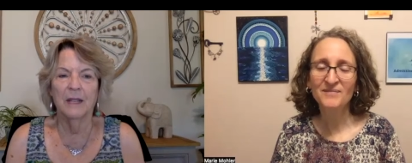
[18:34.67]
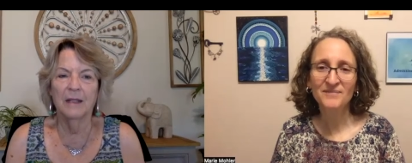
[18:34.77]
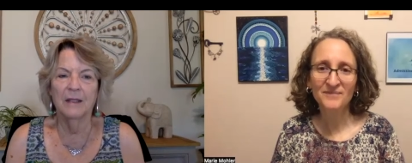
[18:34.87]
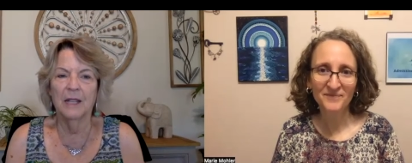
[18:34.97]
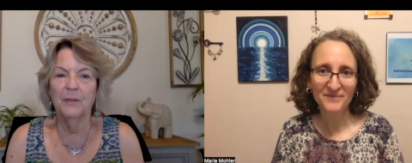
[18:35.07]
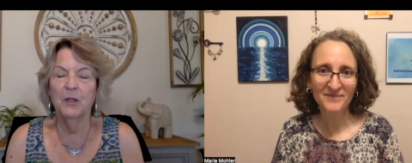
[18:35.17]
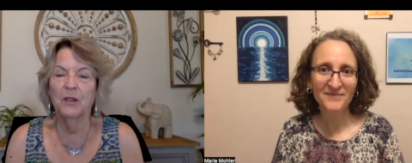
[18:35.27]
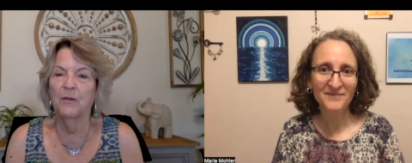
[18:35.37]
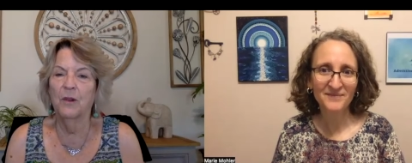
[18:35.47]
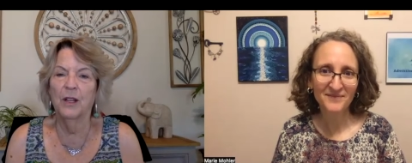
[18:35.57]
Speaker 1: accept you.
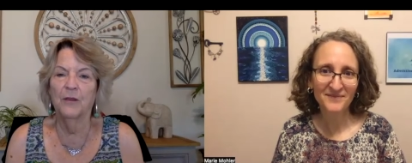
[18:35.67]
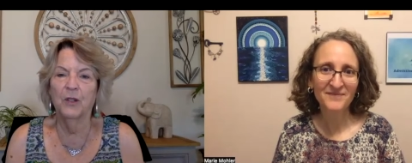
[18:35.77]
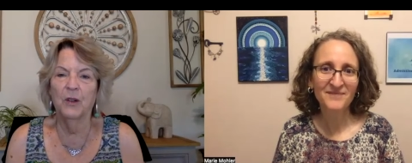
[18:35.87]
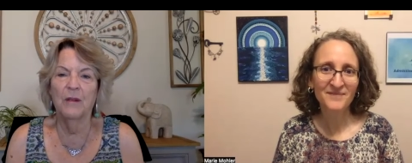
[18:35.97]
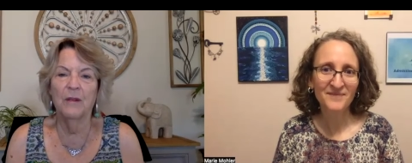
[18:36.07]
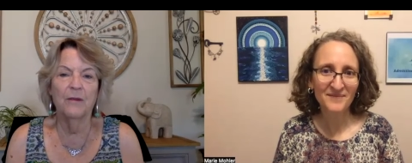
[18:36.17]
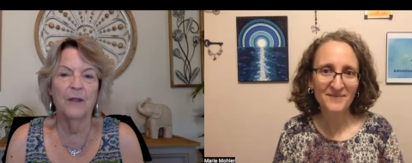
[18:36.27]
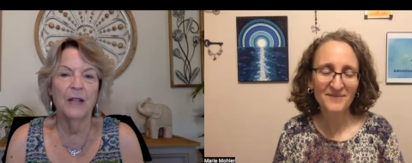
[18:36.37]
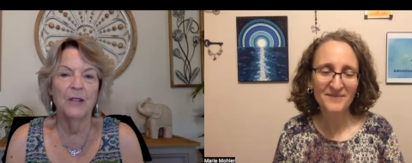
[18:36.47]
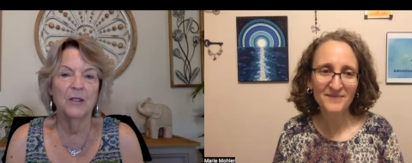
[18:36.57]
If if you ever
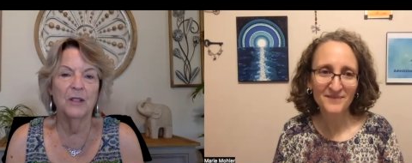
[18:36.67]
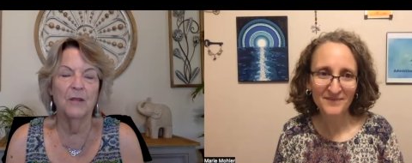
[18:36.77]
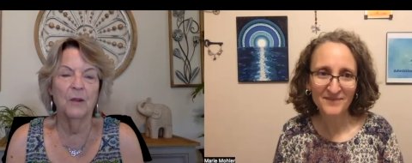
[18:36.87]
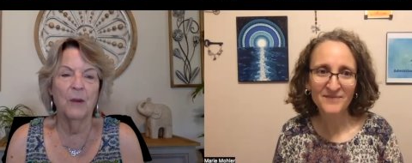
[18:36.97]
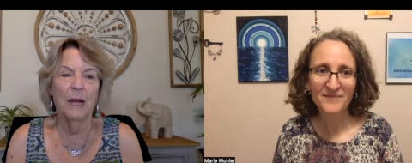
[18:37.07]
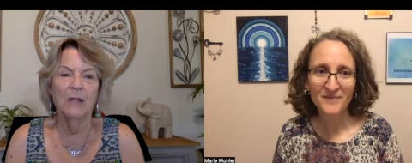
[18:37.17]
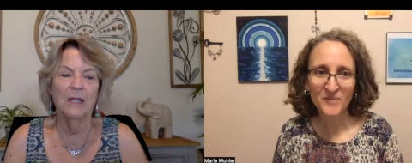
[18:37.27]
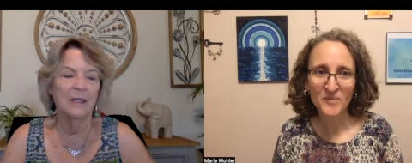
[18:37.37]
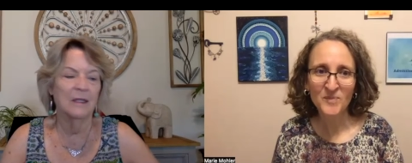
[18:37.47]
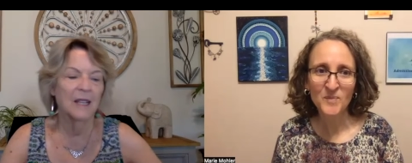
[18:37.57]
find yourself around
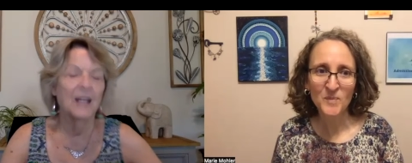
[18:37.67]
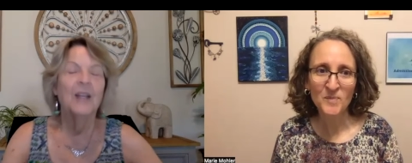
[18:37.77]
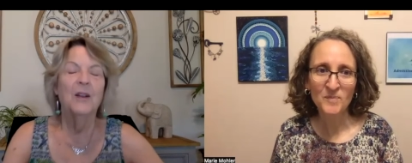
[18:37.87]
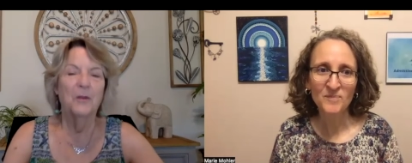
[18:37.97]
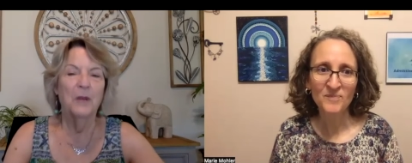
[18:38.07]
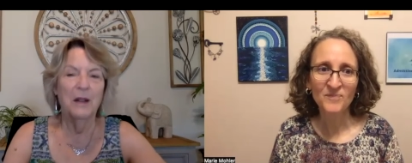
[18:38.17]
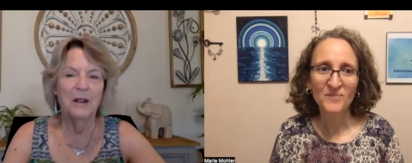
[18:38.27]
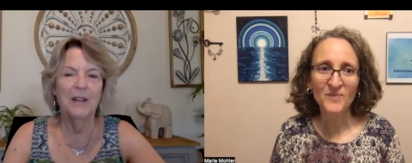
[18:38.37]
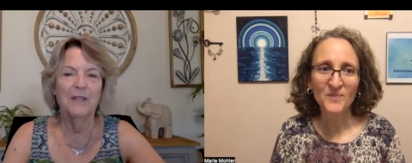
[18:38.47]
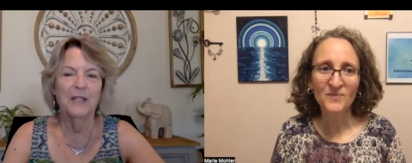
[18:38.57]
us, we are
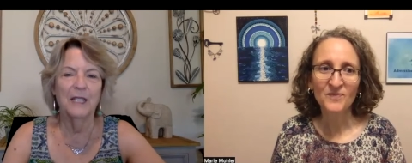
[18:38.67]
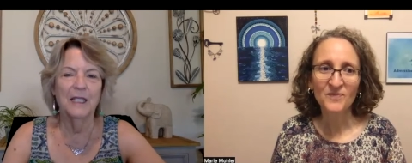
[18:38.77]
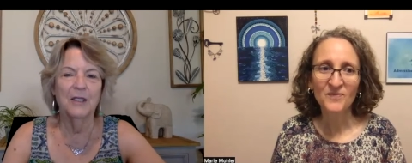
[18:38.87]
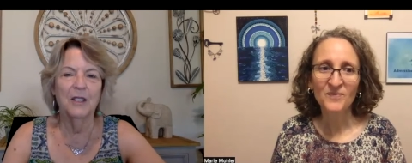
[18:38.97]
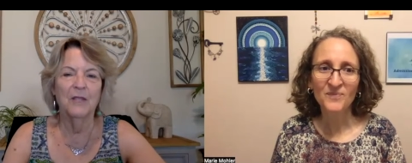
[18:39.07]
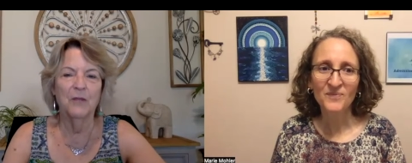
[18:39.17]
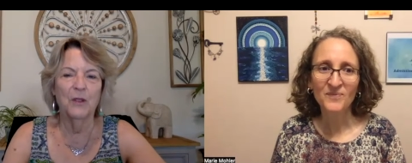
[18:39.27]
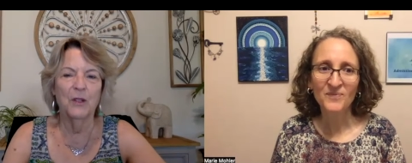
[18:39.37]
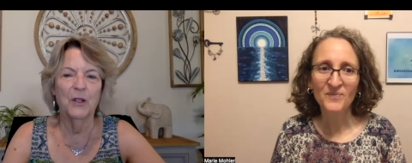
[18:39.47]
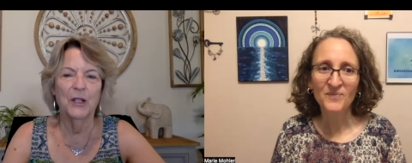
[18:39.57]
definitely looking for the
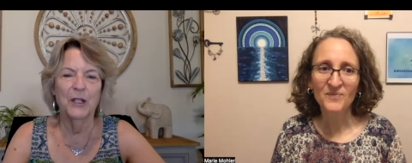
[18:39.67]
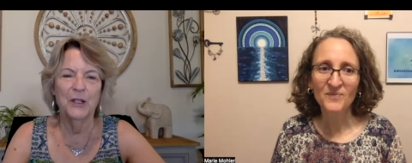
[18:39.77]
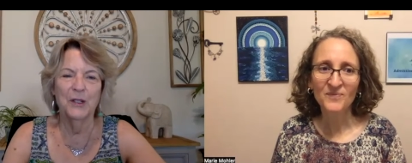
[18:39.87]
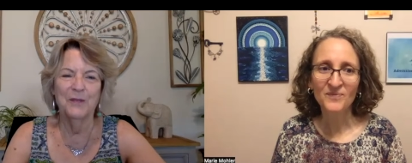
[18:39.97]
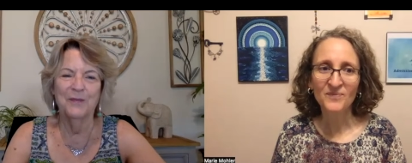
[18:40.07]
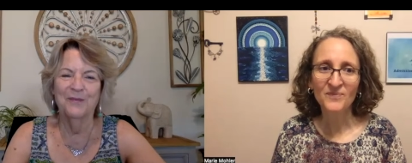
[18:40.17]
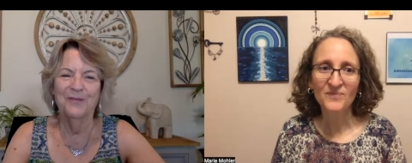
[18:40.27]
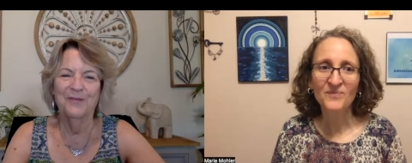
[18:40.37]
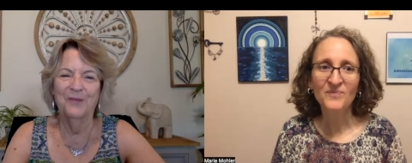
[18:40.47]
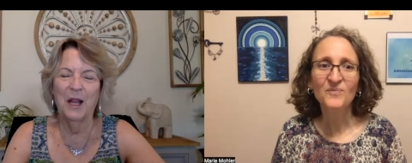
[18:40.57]
good in you,
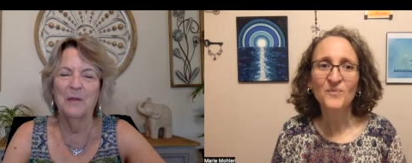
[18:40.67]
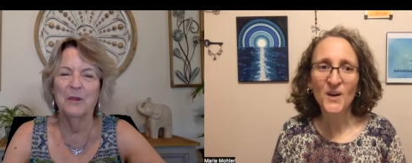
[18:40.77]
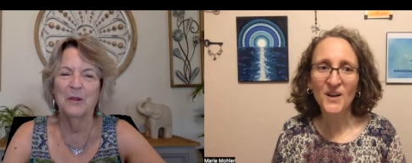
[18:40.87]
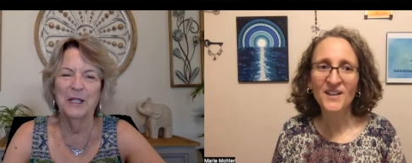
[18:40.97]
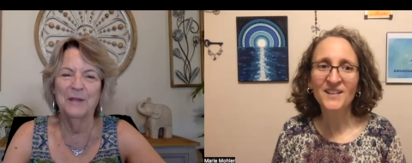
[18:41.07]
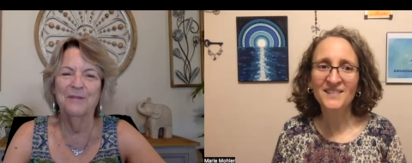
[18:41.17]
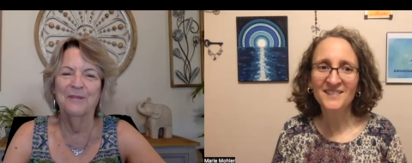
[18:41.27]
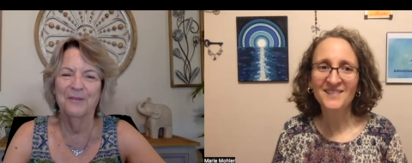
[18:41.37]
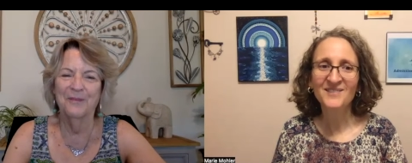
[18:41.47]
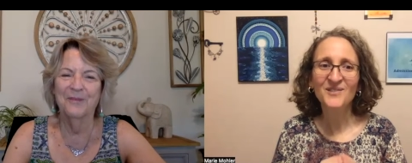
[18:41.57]
Speaker 2: right, Marie?
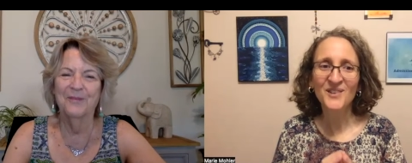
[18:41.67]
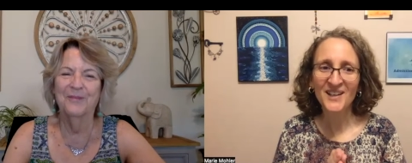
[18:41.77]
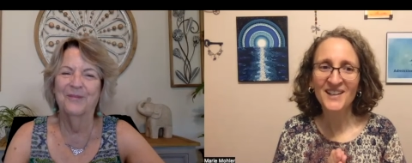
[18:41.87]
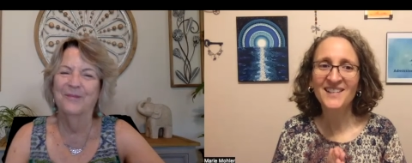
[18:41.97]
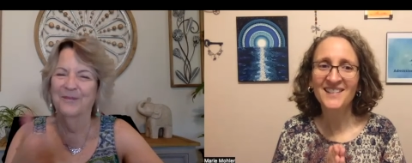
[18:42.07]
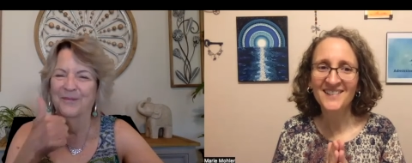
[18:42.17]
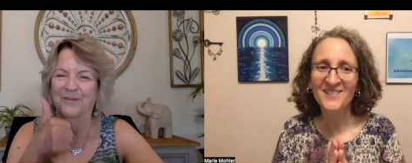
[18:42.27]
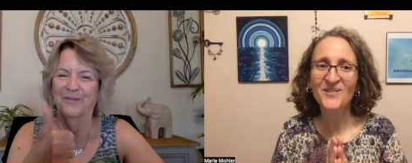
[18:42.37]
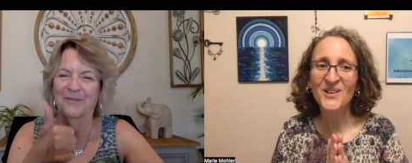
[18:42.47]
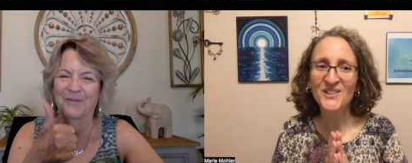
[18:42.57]
Right.
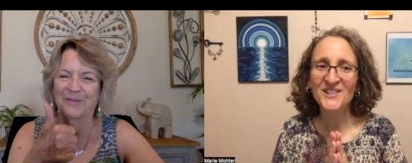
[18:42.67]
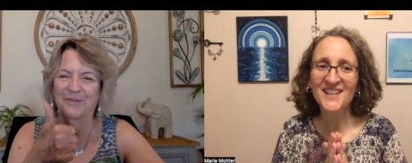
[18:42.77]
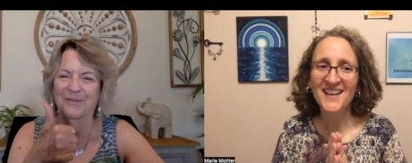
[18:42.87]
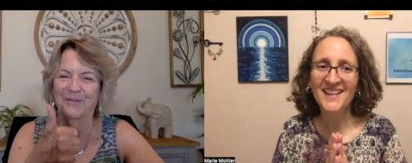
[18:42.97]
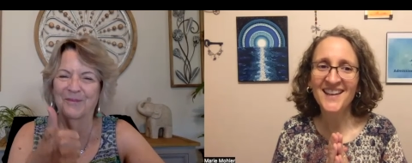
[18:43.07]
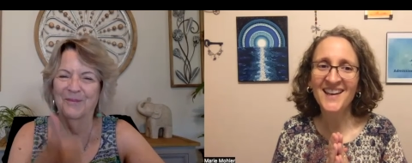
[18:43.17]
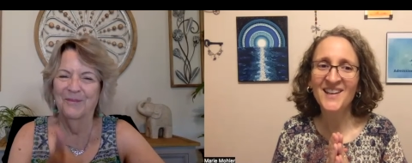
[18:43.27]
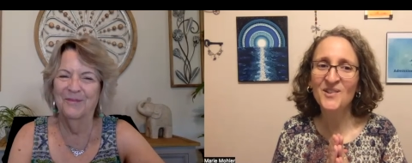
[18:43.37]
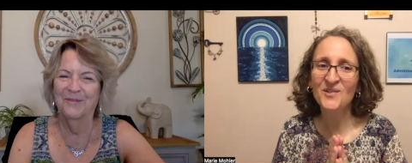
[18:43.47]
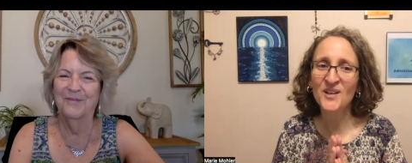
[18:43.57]
Well said.
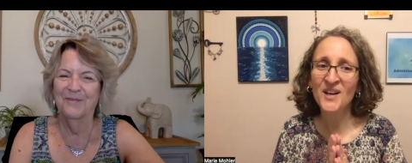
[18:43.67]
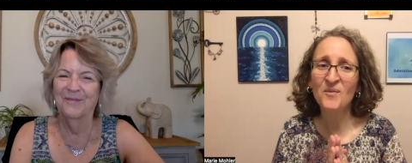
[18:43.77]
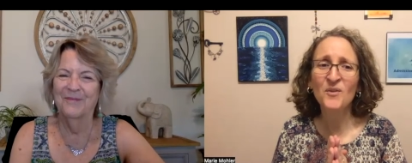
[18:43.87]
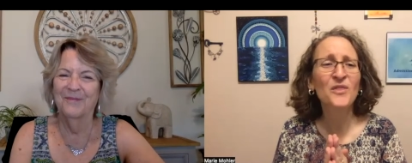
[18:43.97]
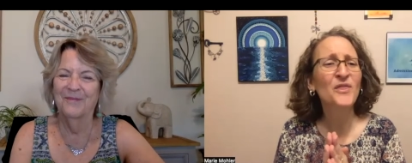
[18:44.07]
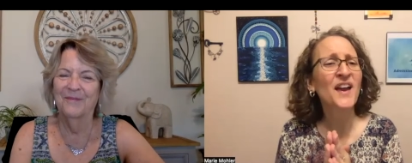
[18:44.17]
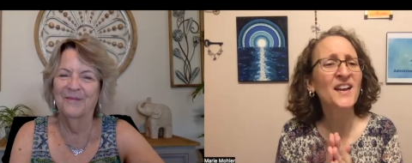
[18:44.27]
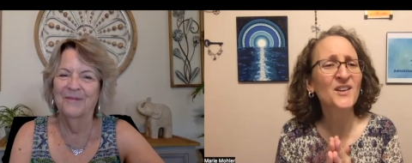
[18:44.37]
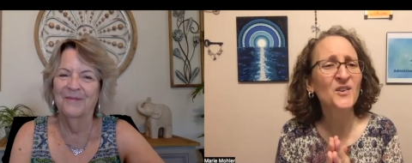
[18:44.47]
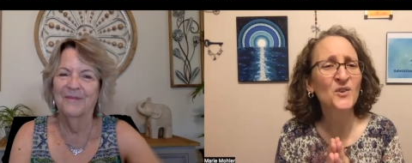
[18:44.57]
Thank you, Renee. Well,
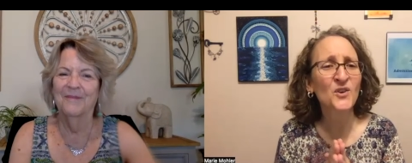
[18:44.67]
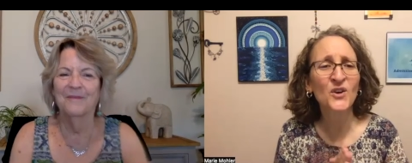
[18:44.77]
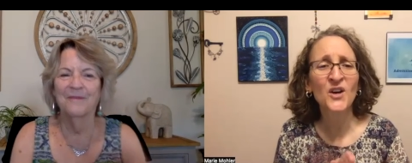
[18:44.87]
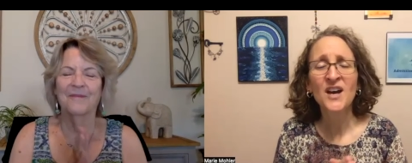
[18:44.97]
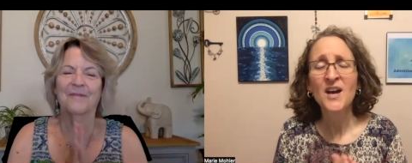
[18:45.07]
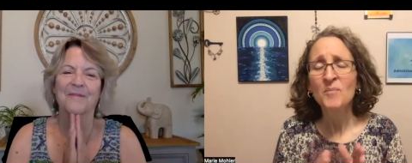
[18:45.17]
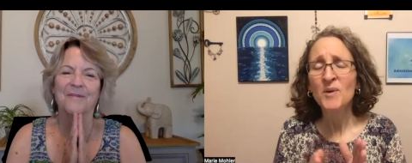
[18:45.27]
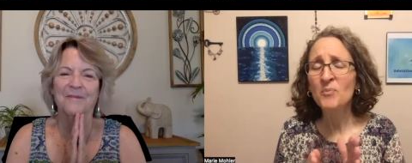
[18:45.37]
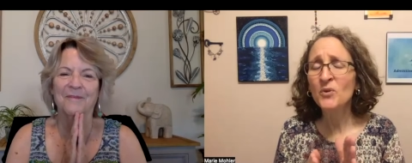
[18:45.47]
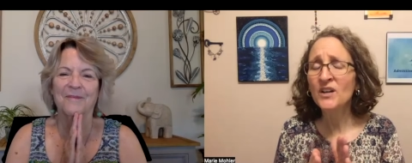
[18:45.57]
thank you. Your
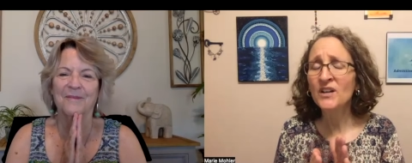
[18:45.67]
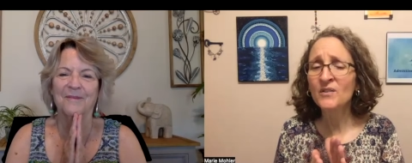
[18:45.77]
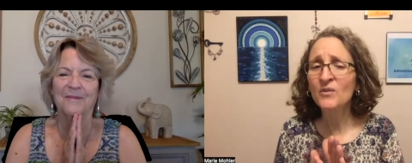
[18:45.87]
people can